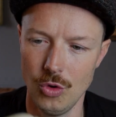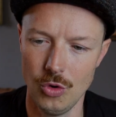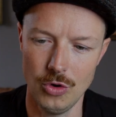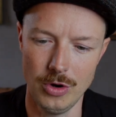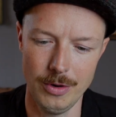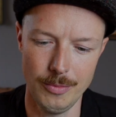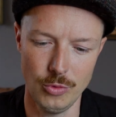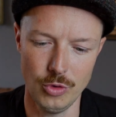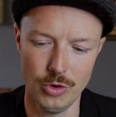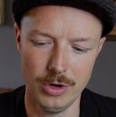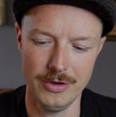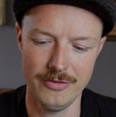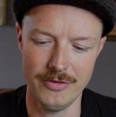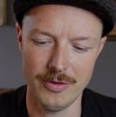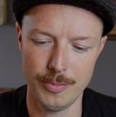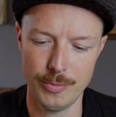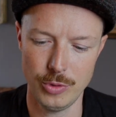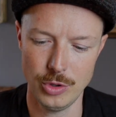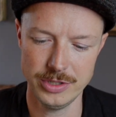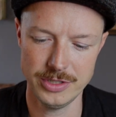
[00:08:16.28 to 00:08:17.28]
or more of a
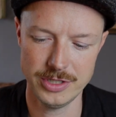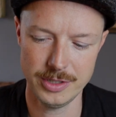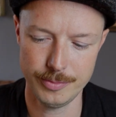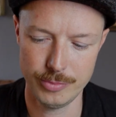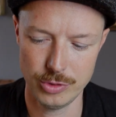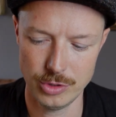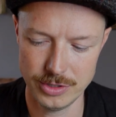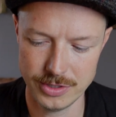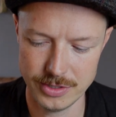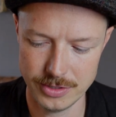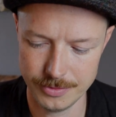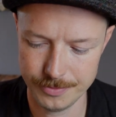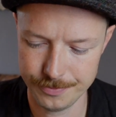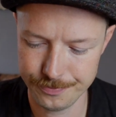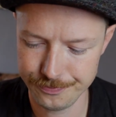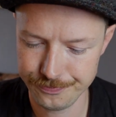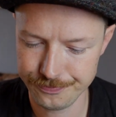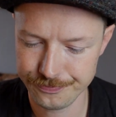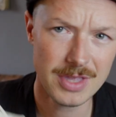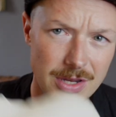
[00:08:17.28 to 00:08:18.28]
pointed person?
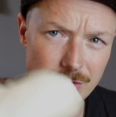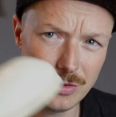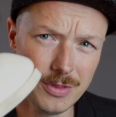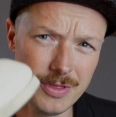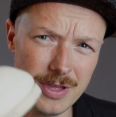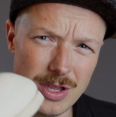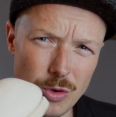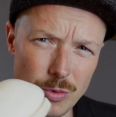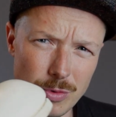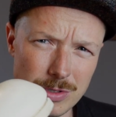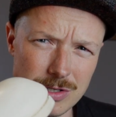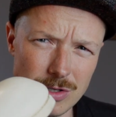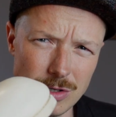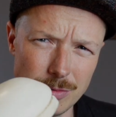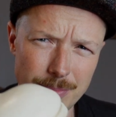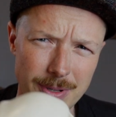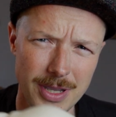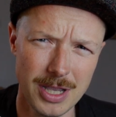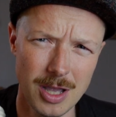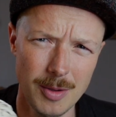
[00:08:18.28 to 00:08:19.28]
Do you think it was a
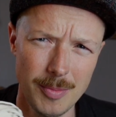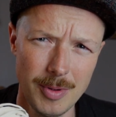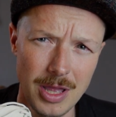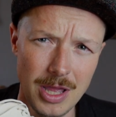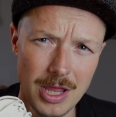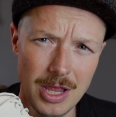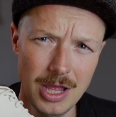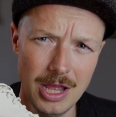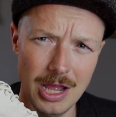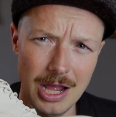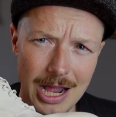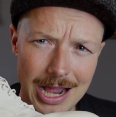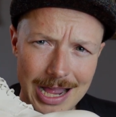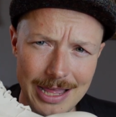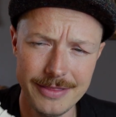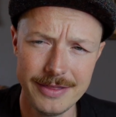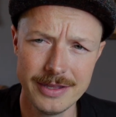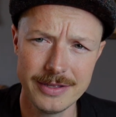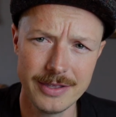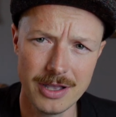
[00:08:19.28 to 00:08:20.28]
good pickup? I
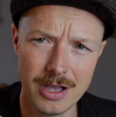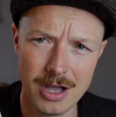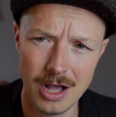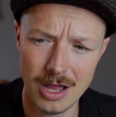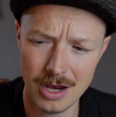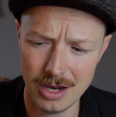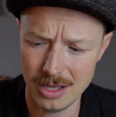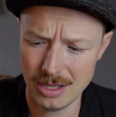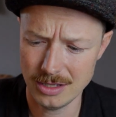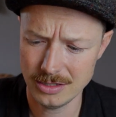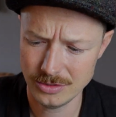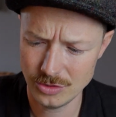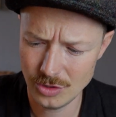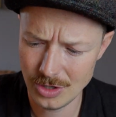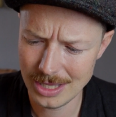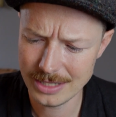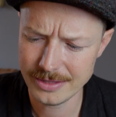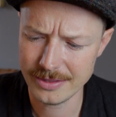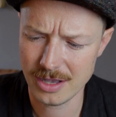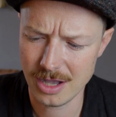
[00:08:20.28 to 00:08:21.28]
think the color. Do you
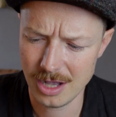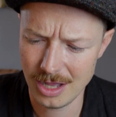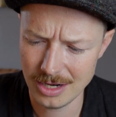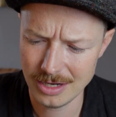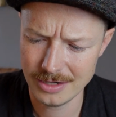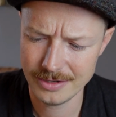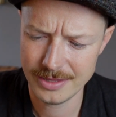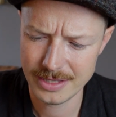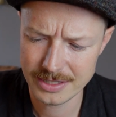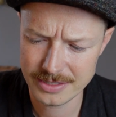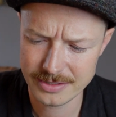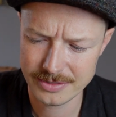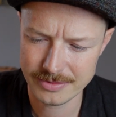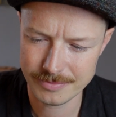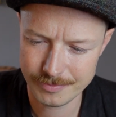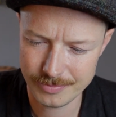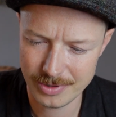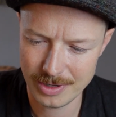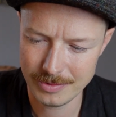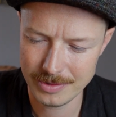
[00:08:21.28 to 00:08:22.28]
like the color? That's
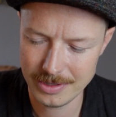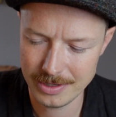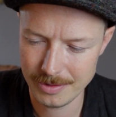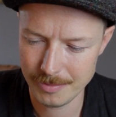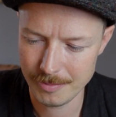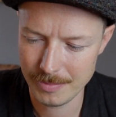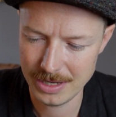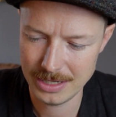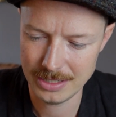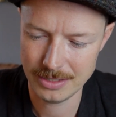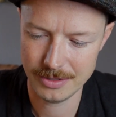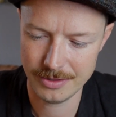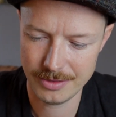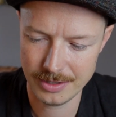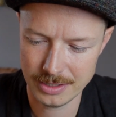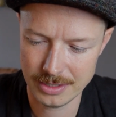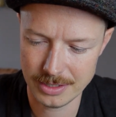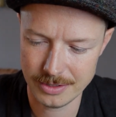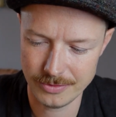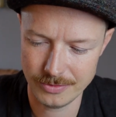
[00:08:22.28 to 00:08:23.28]
probably the main
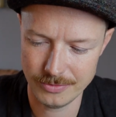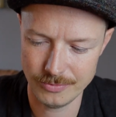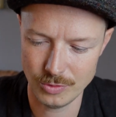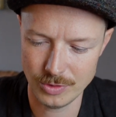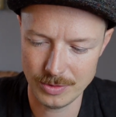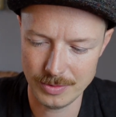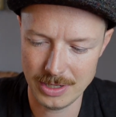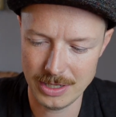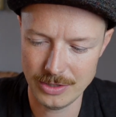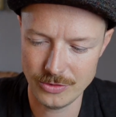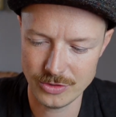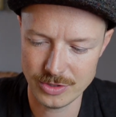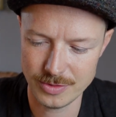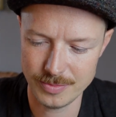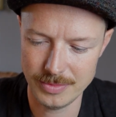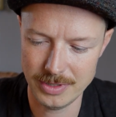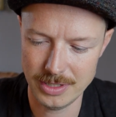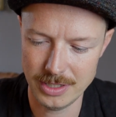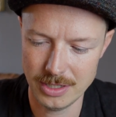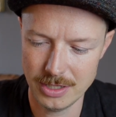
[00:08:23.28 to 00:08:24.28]
thing that would interest
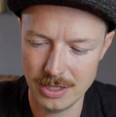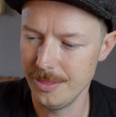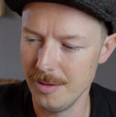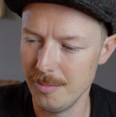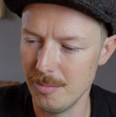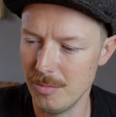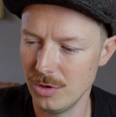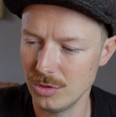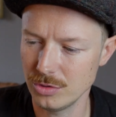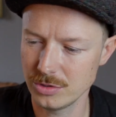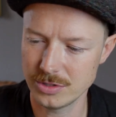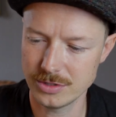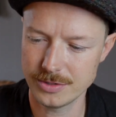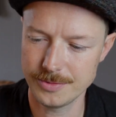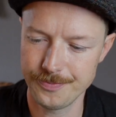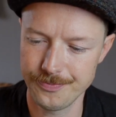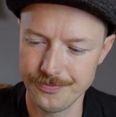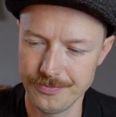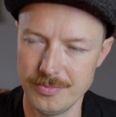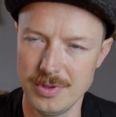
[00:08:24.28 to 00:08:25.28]
me the most,
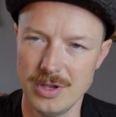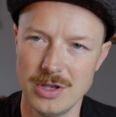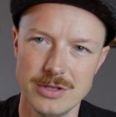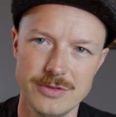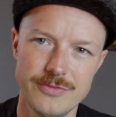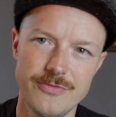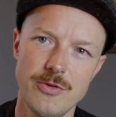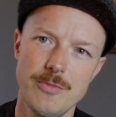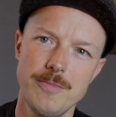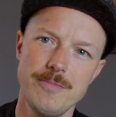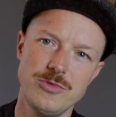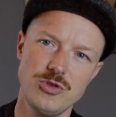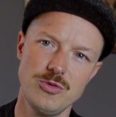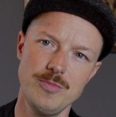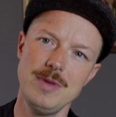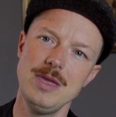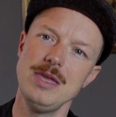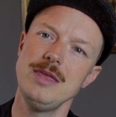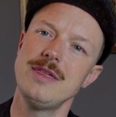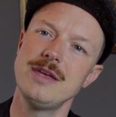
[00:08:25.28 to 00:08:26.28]
because to
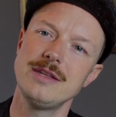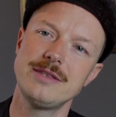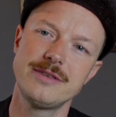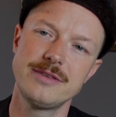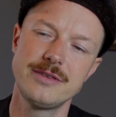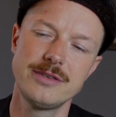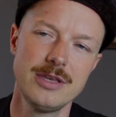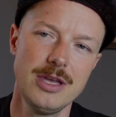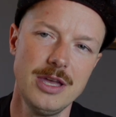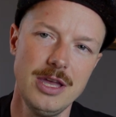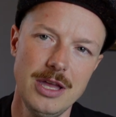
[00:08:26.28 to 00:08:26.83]
me, that's,